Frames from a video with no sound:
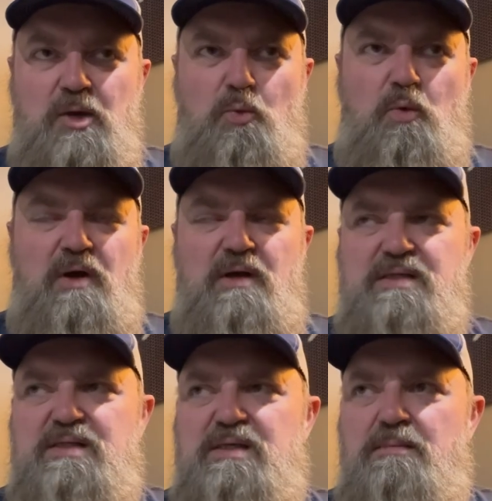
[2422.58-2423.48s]
It
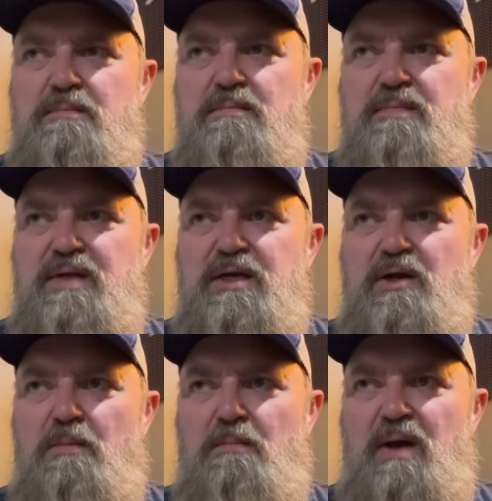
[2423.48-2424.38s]
was such a uh, short. You
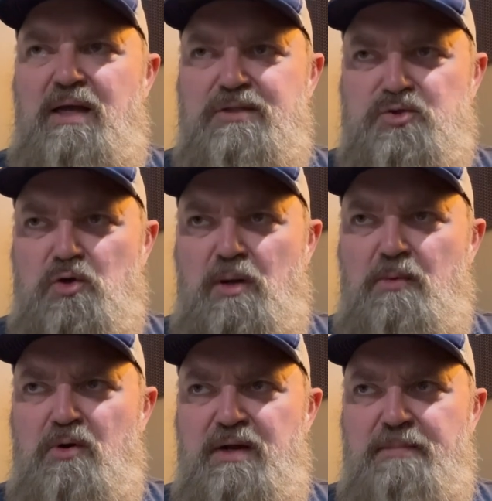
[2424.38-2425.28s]
know, my
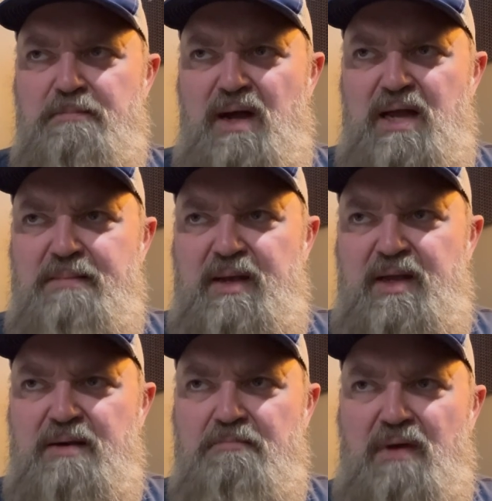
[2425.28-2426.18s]
drummer in my
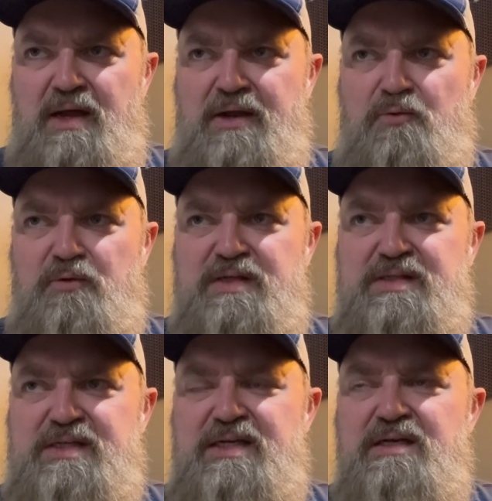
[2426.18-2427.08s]
band, Mike
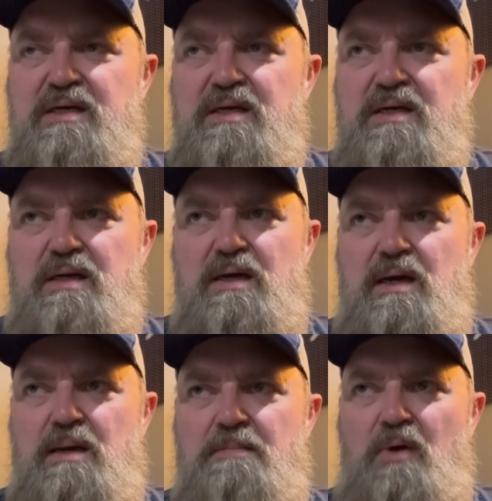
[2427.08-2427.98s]
Rizzi,
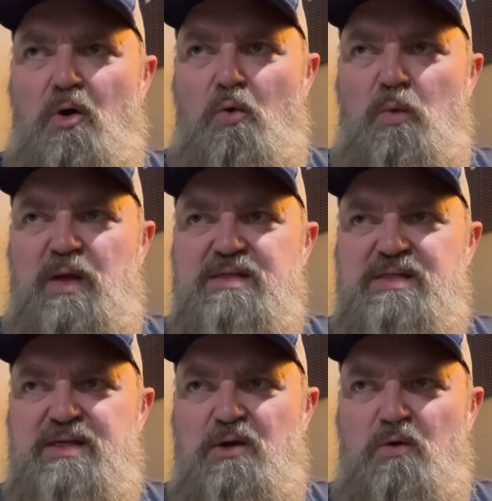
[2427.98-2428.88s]
um,
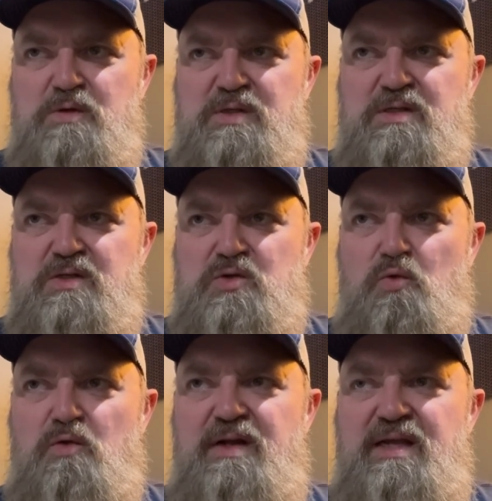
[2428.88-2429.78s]
always tells the
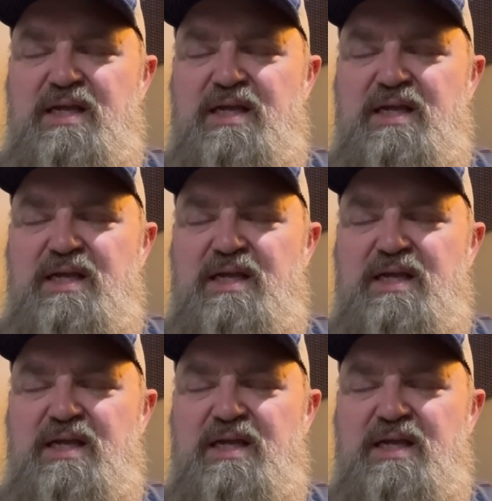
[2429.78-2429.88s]
story.